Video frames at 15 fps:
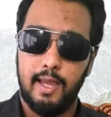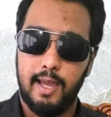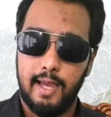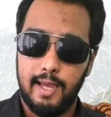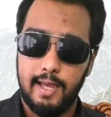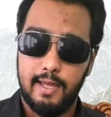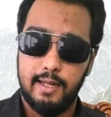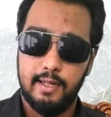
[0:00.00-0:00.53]

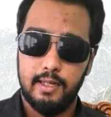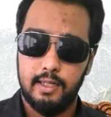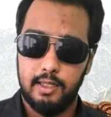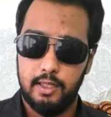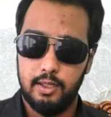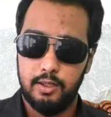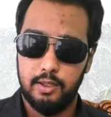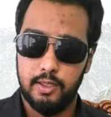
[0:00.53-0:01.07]
And
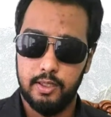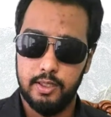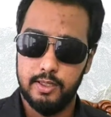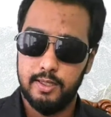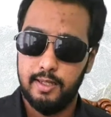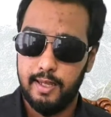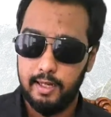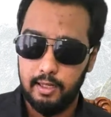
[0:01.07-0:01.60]
you're going to just
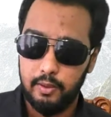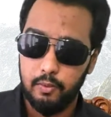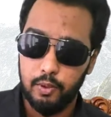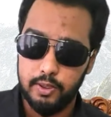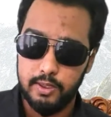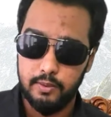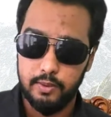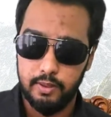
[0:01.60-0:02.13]
lightly
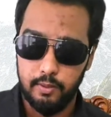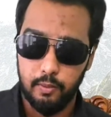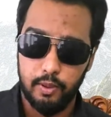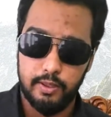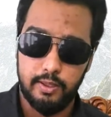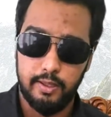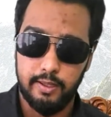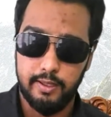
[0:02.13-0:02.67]
water with your watering